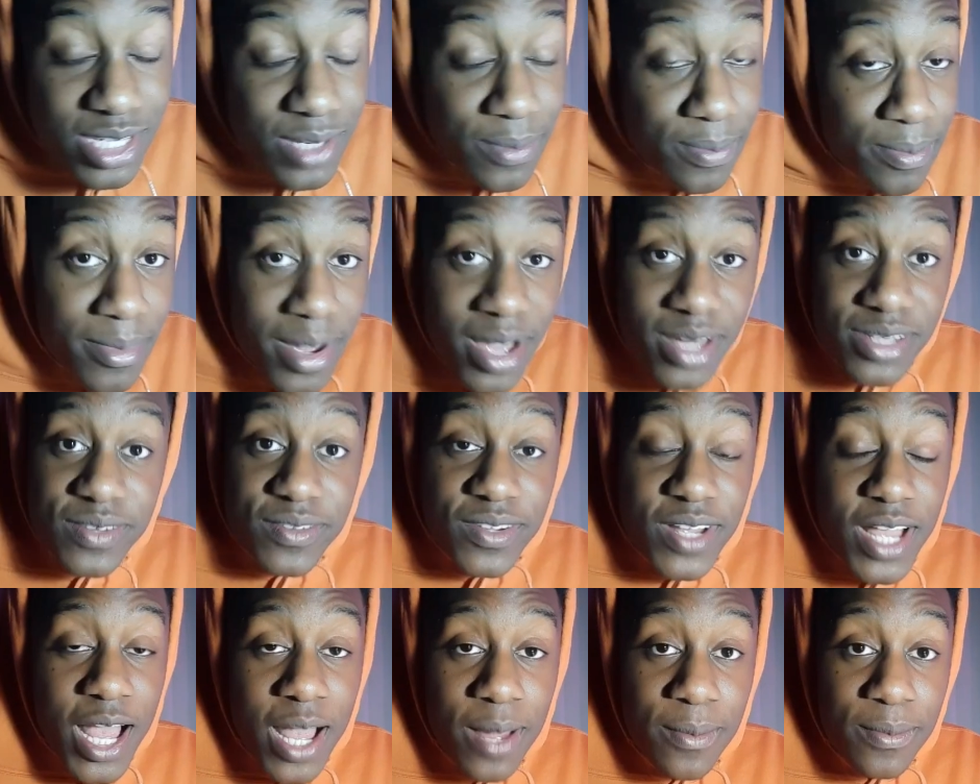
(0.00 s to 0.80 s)
a massive
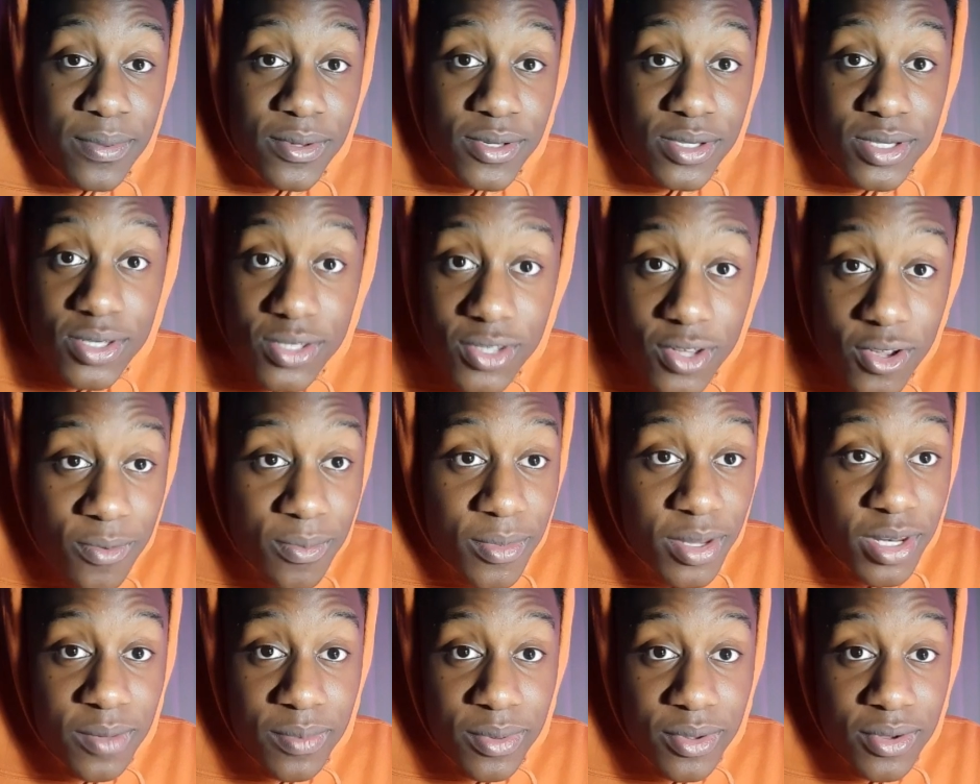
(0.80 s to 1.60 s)
campus, so
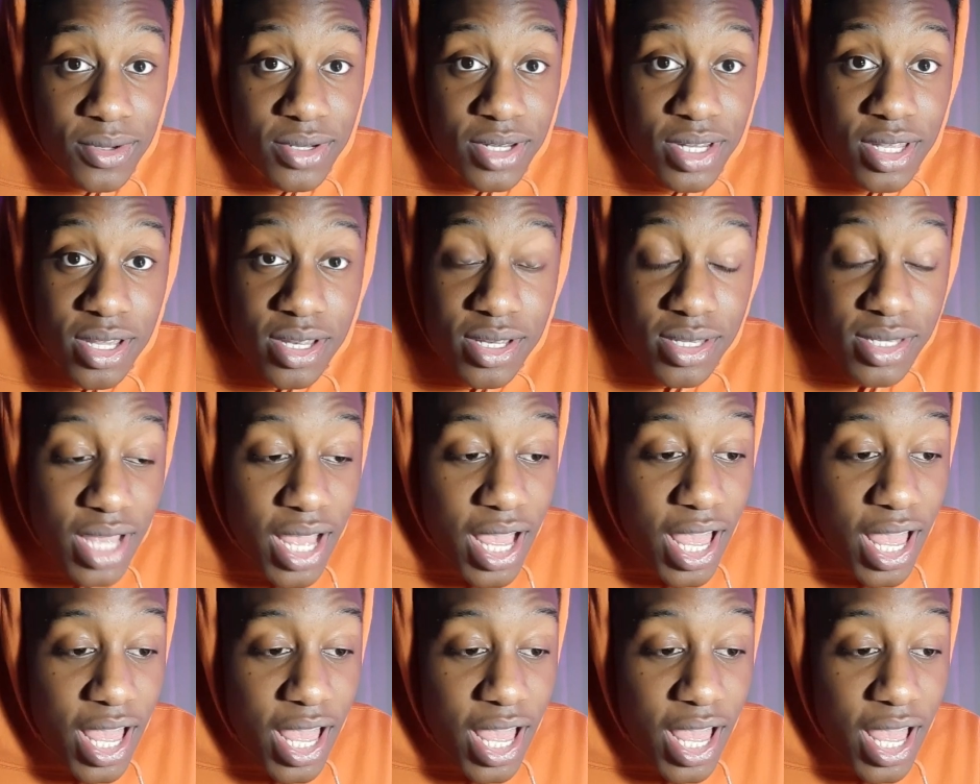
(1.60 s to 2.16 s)
many buildings.